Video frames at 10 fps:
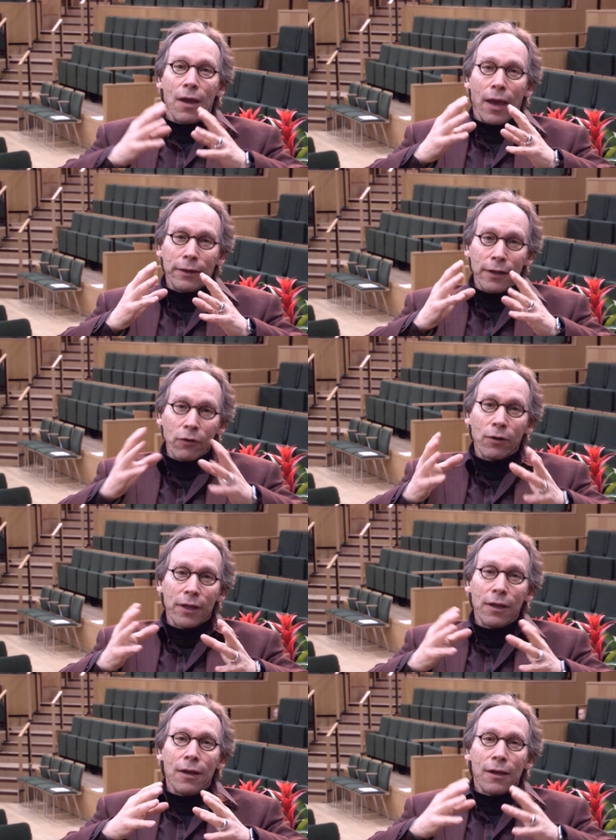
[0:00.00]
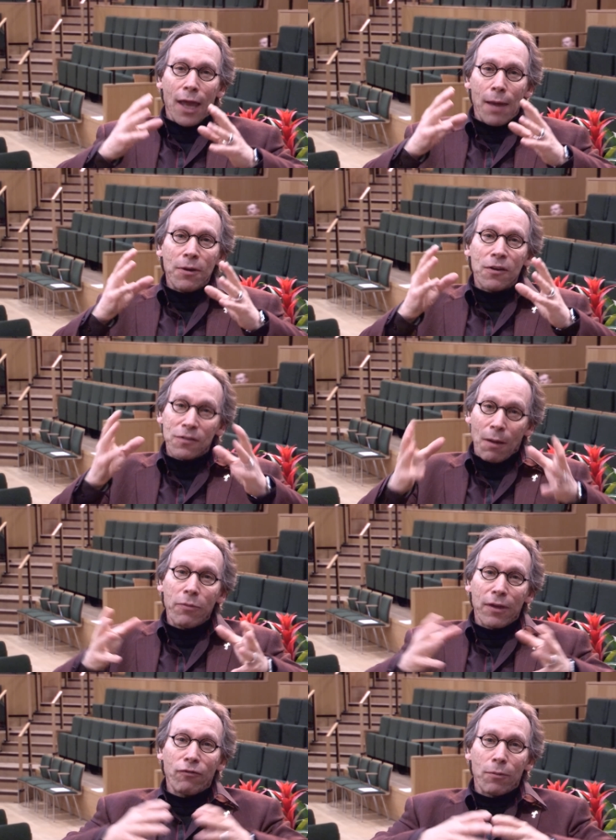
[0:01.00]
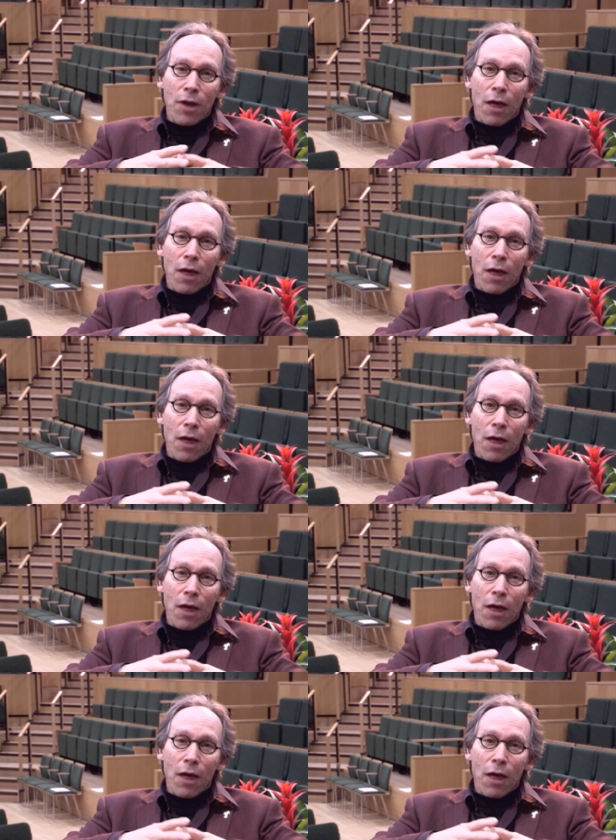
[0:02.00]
and literally came into something from